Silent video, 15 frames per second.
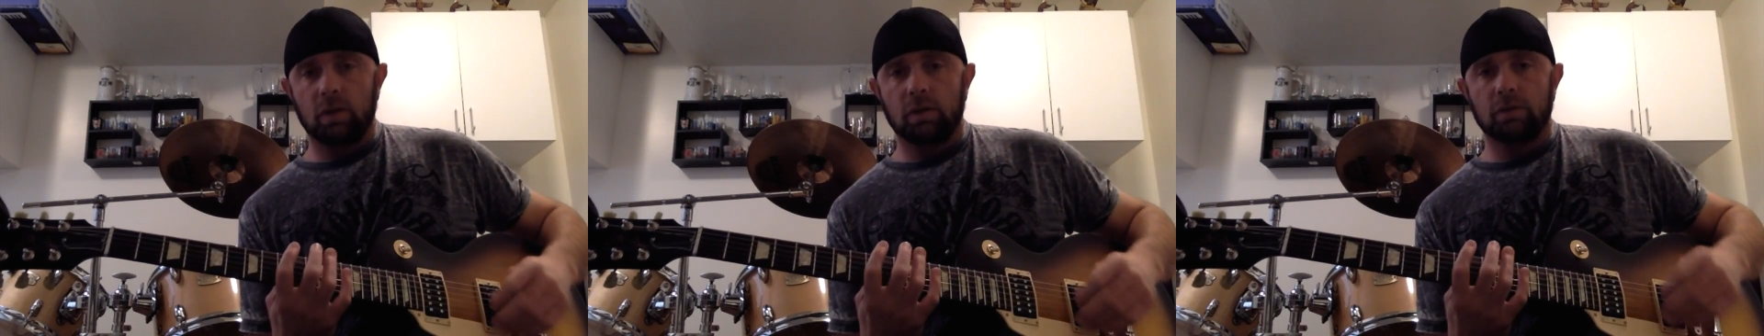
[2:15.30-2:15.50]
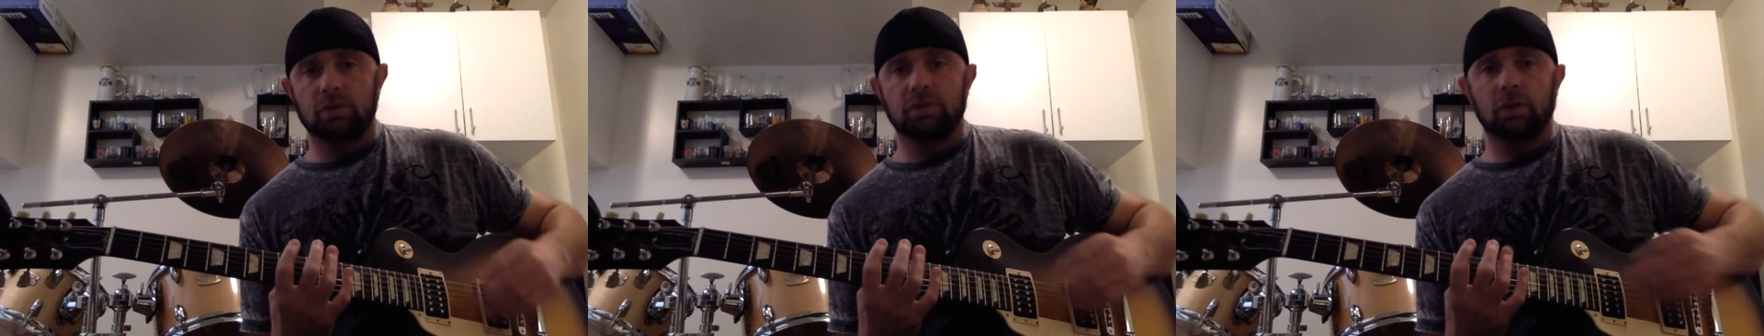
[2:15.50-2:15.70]

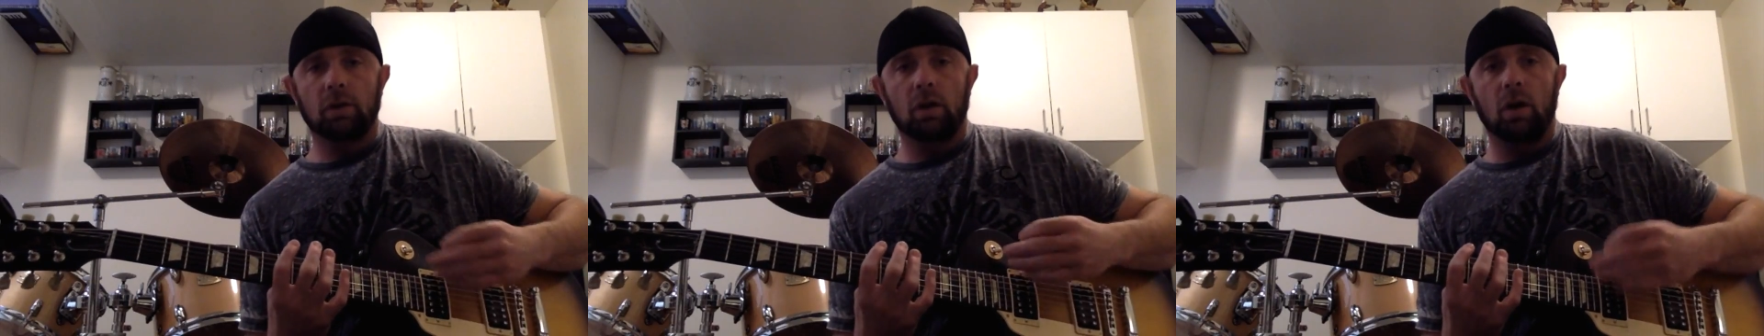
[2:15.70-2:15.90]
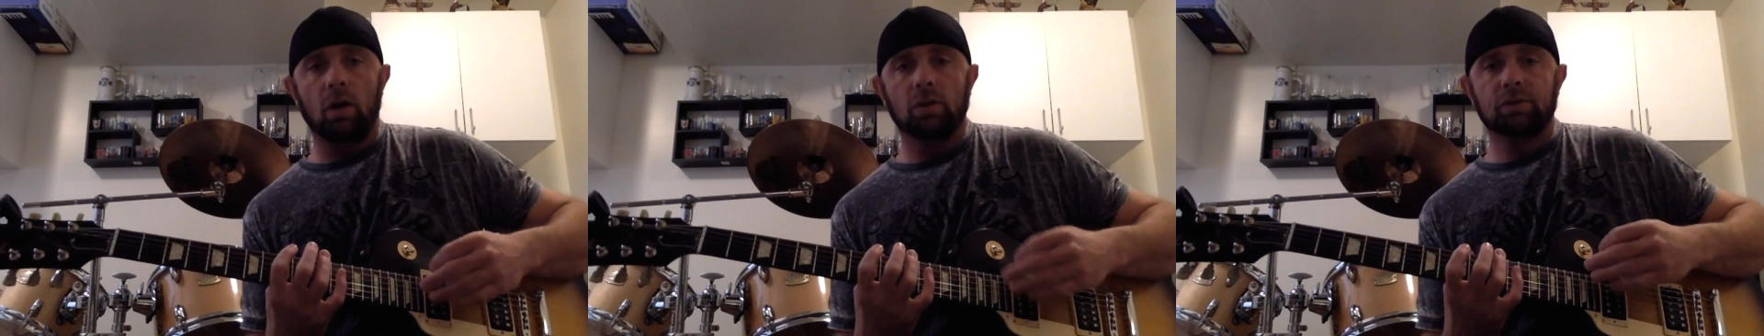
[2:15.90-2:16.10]

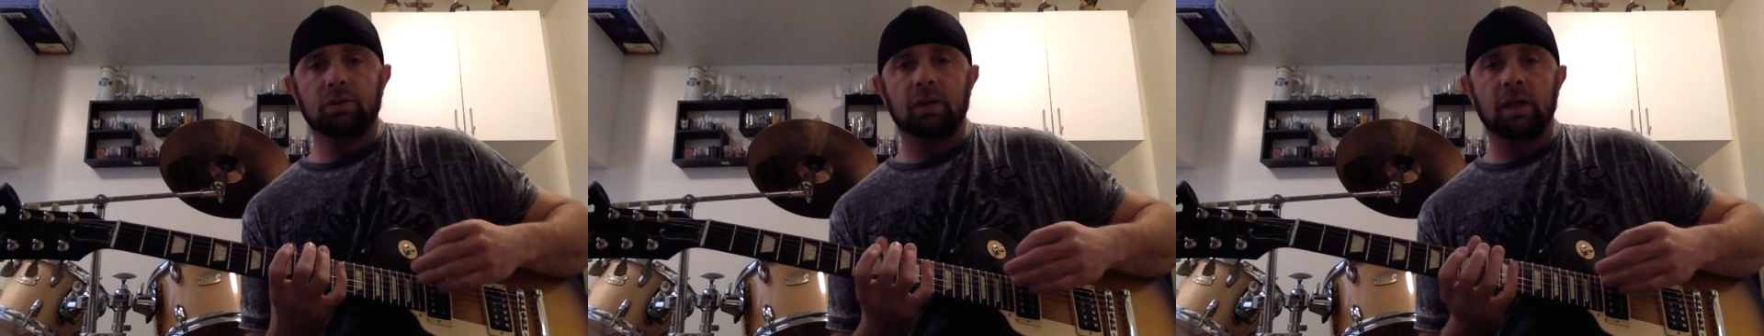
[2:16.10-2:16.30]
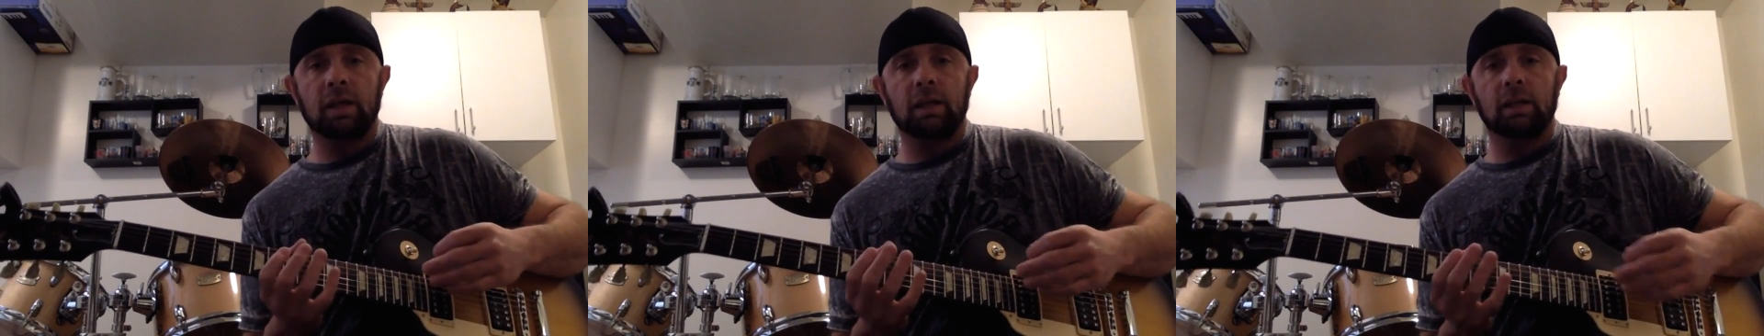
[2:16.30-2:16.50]
start
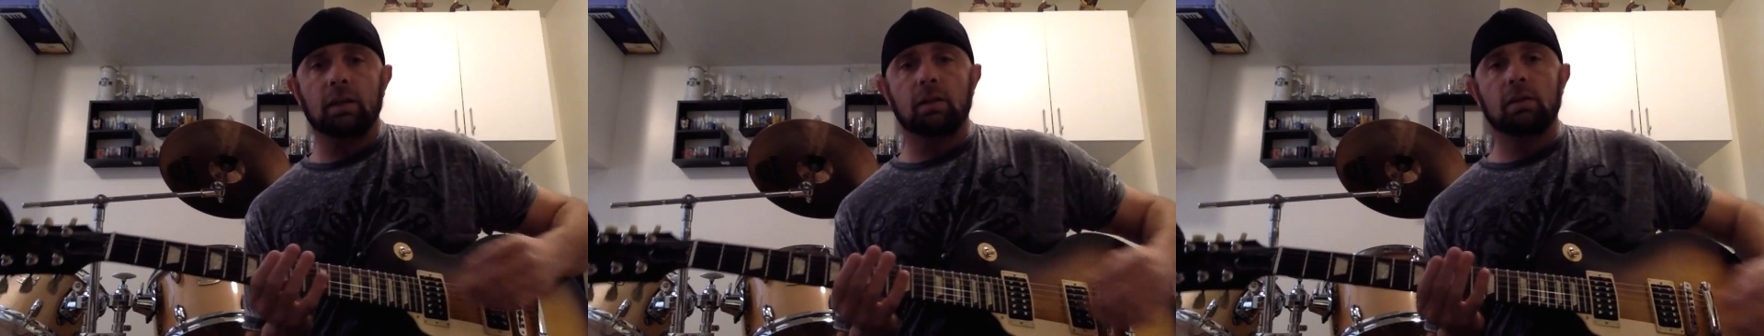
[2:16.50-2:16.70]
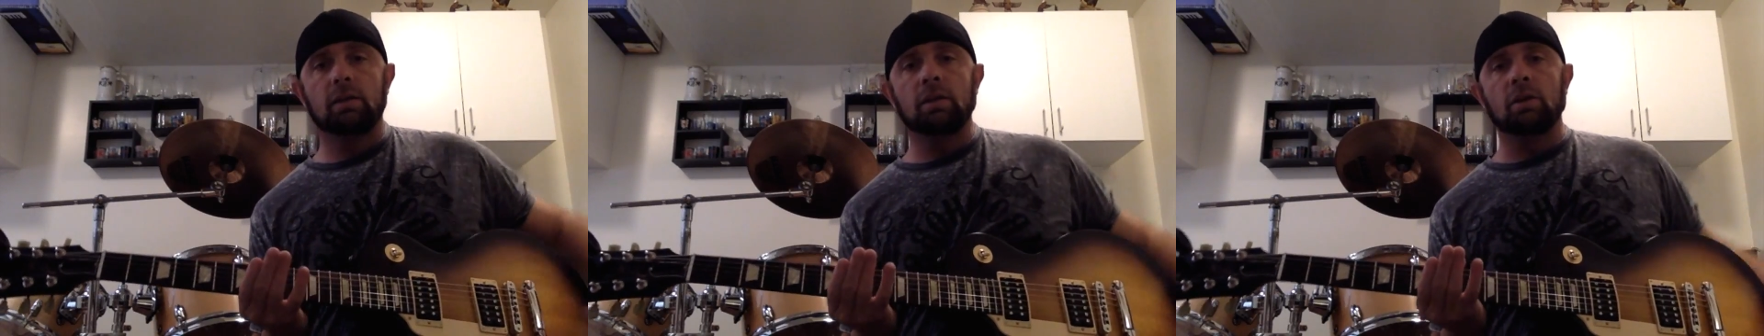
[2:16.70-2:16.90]
alternating.
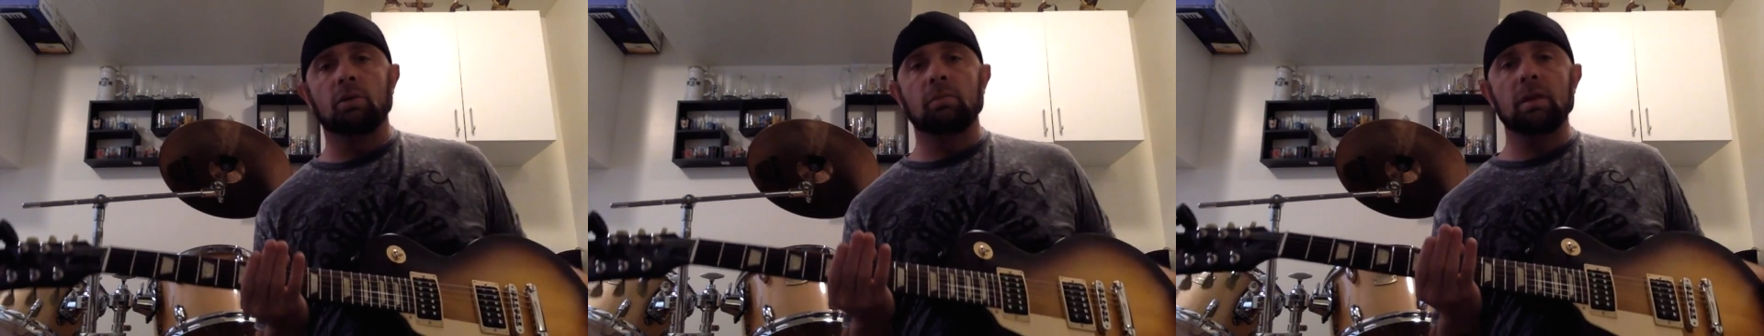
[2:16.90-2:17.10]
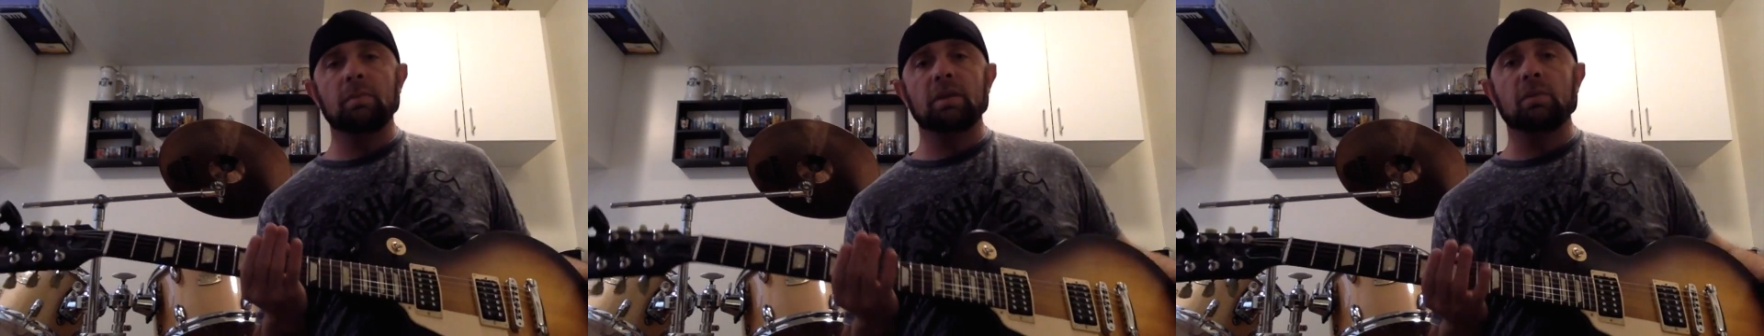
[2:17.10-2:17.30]

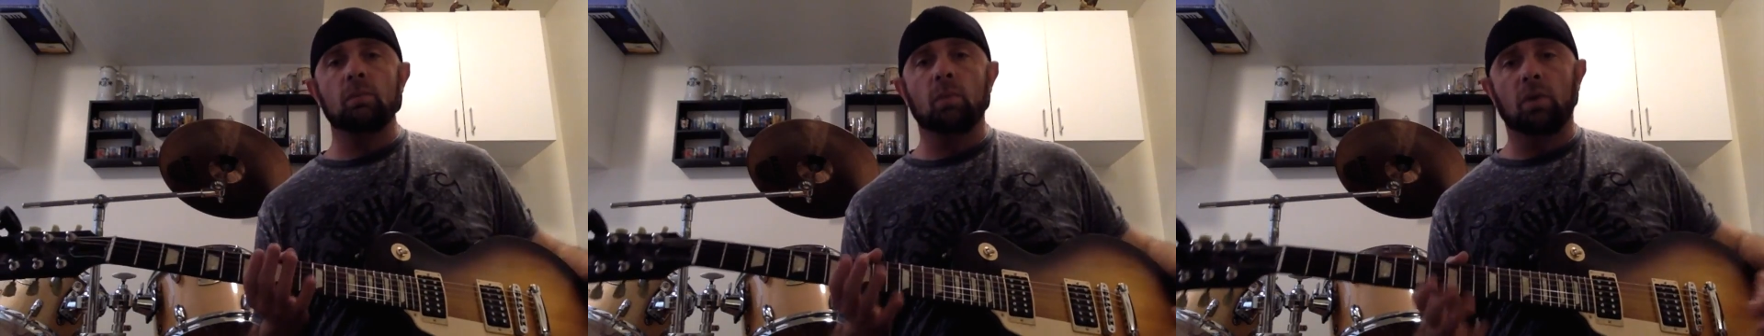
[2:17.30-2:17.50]
Maybe